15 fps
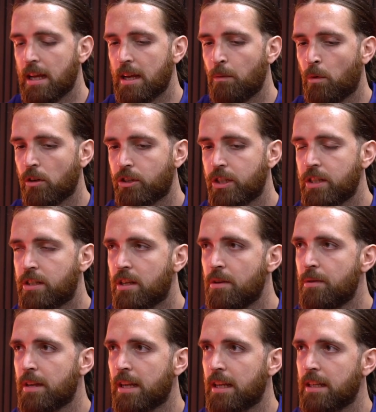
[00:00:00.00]
what she's
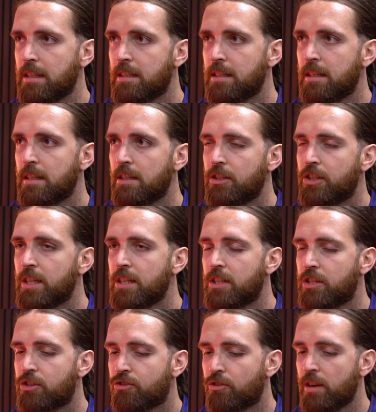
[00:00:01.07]
doing is she's
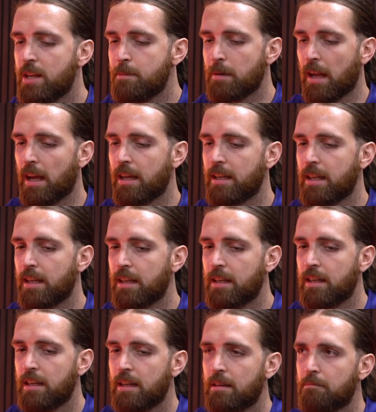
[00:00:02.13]
streamlining
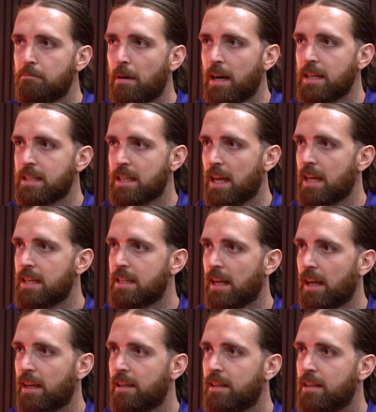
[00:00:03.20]
my entire
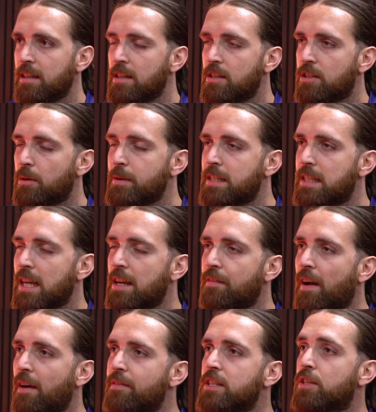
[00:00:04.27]
day. So instead of
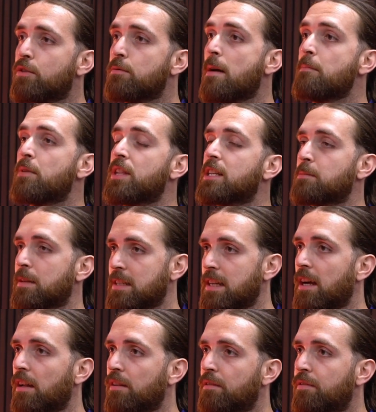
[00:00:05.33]
having to remember things
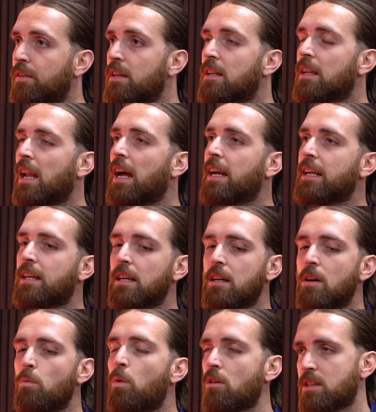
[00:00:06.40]
myself, like
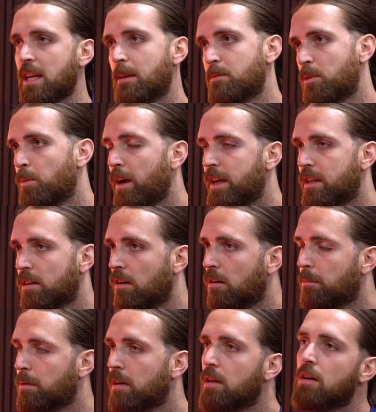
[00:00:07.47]
what time to wake
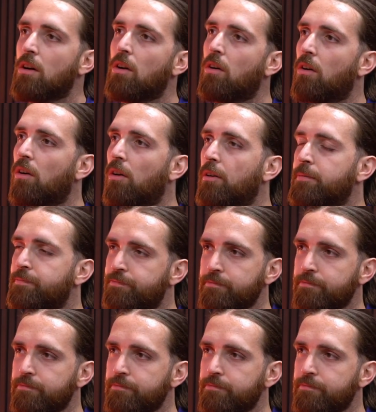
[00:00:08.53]
up, or